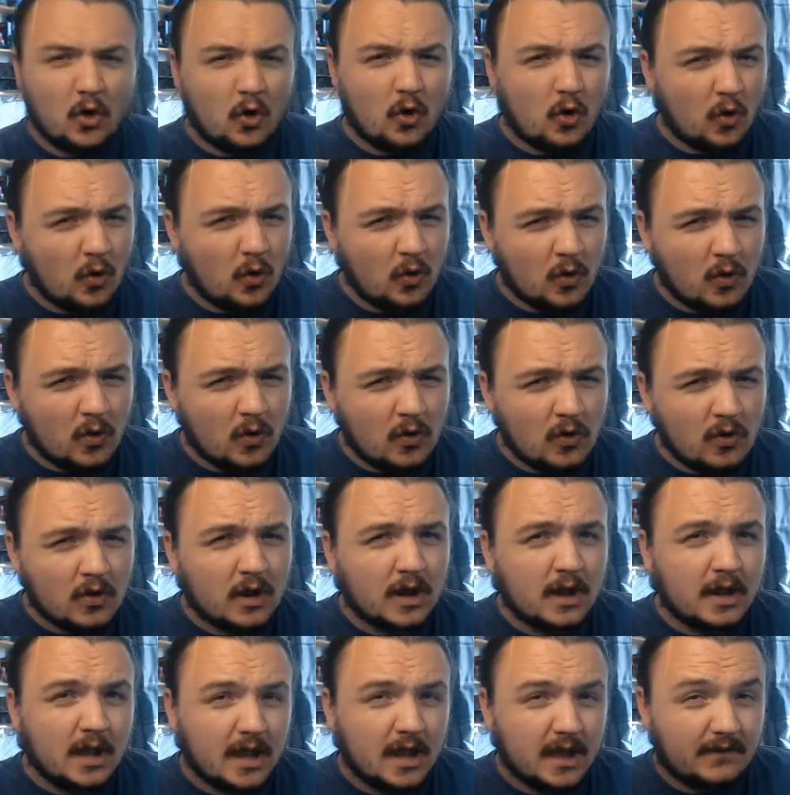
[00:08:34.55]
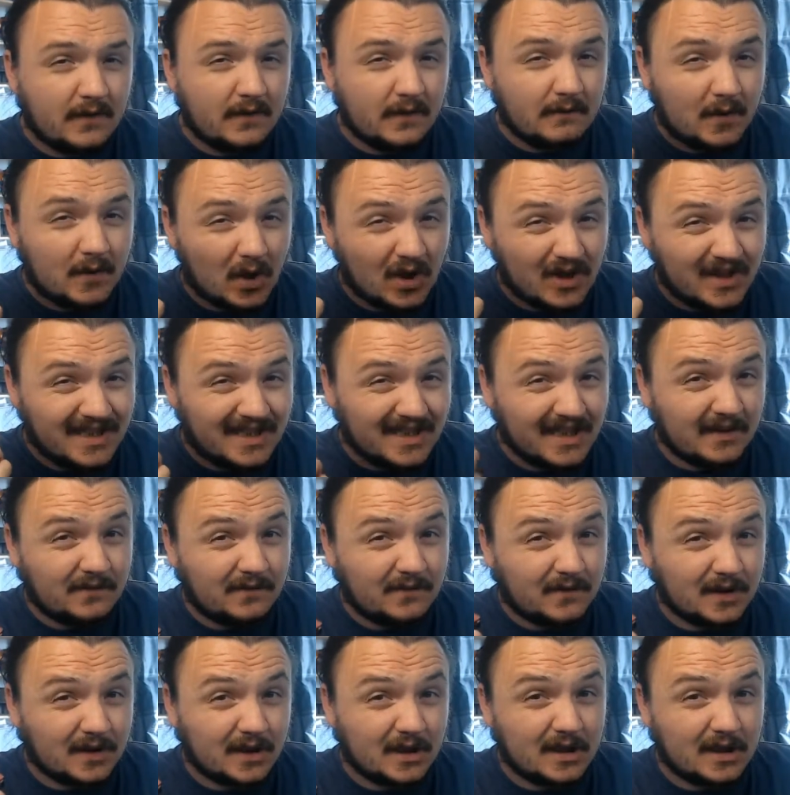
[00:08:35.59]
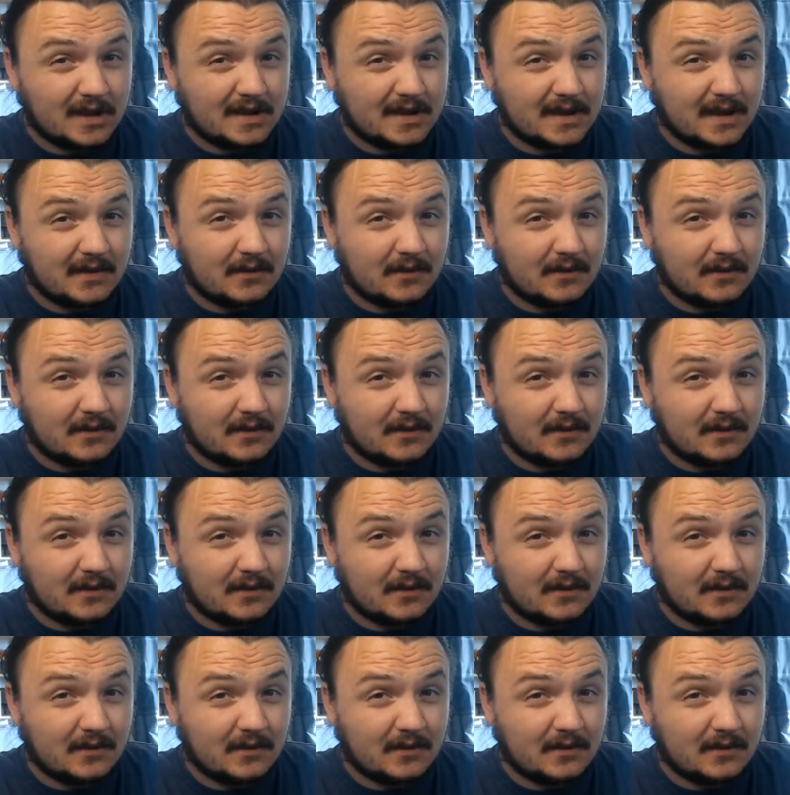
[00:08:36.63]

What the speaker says: or if you've got a different idea